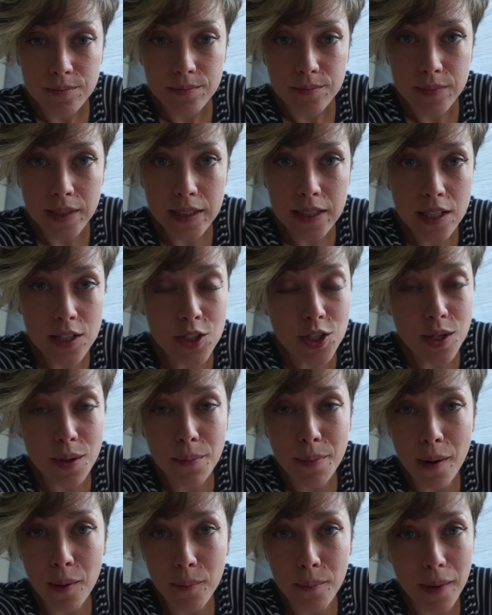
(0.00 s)
They teach
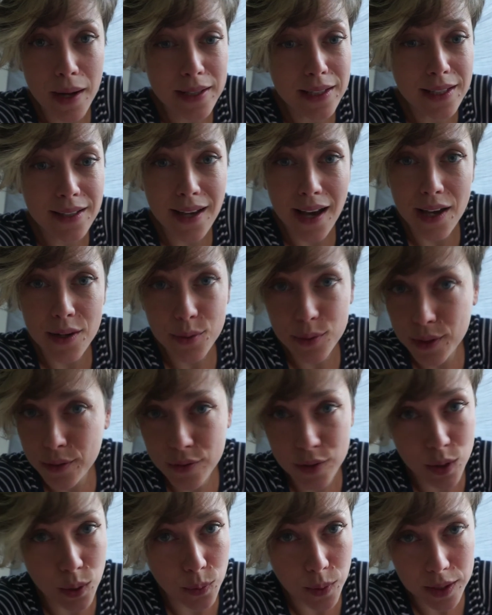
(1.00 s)
about money. I don't
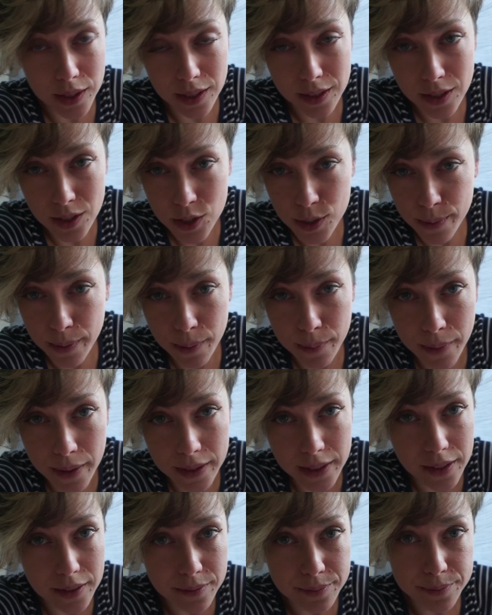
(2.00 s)
even know what they teach about
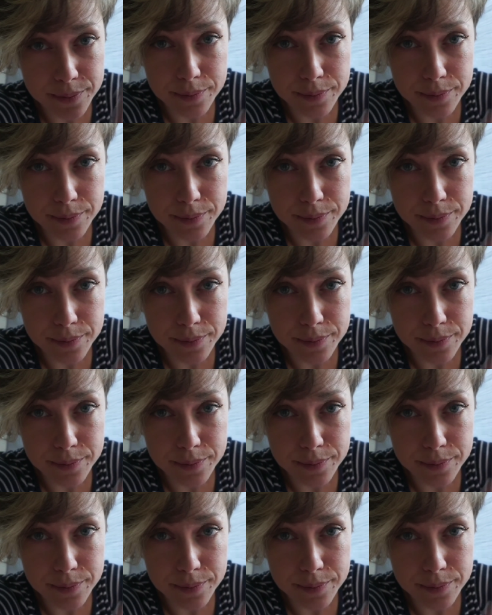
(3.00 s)
money.